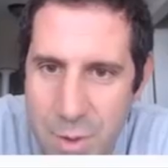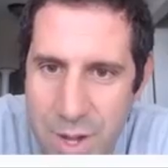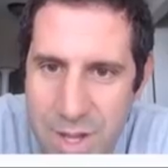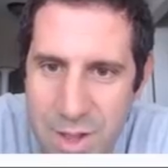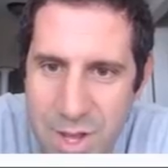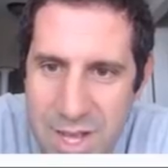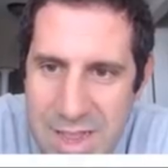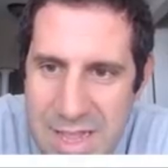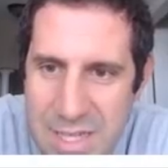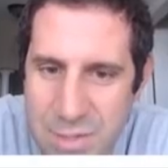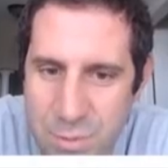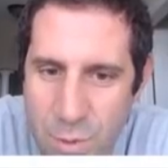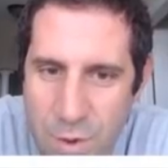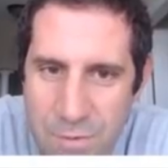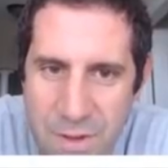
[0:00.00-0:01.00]
a quick look at
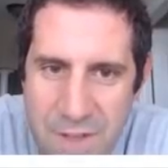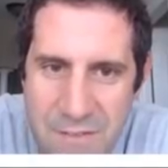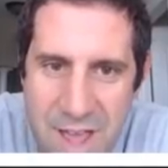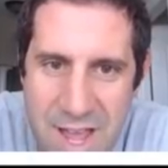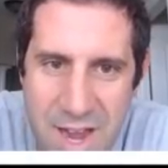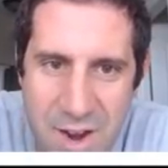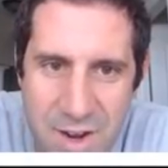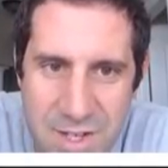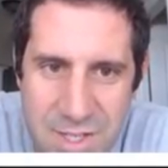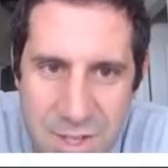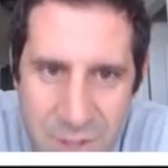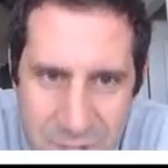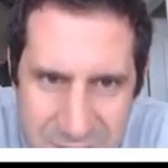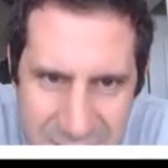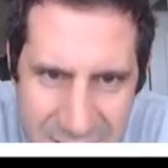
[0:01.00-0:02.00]
this 458 here because
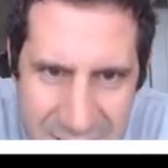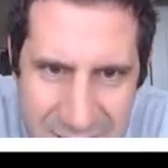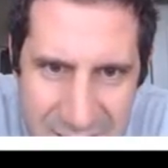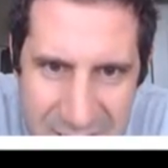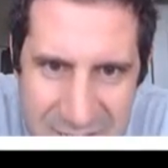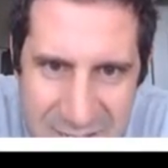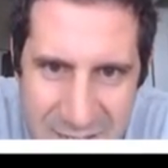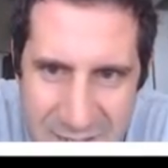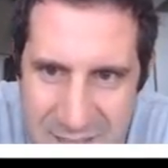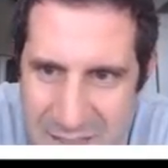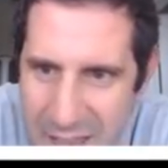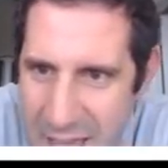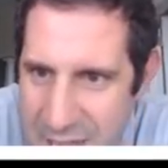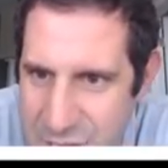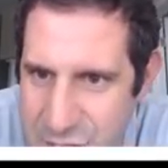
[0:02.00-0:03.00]
it looks like they stuck
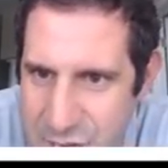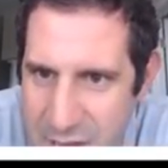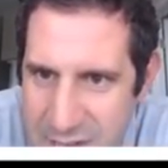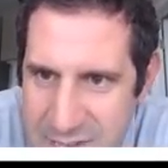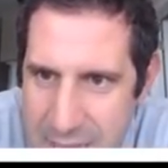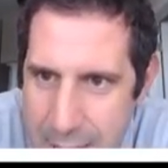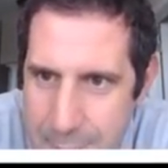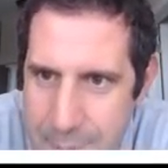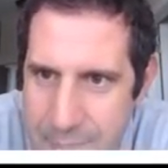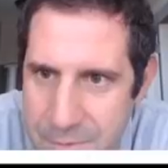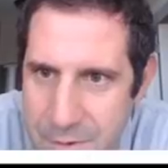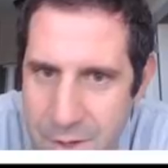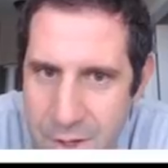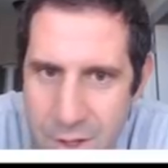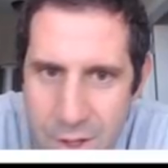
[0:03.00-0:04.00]
the engine on top
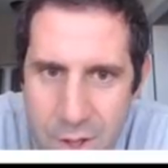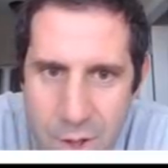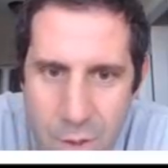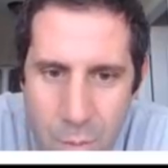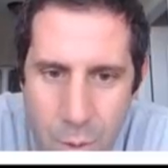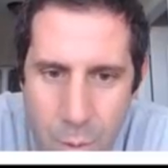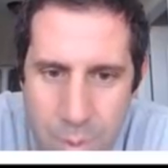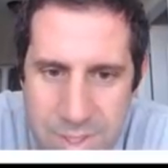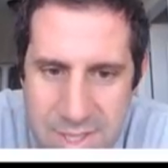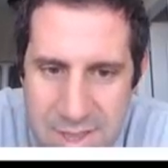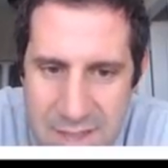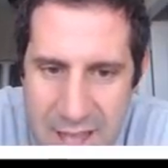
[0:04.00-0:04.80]
of what was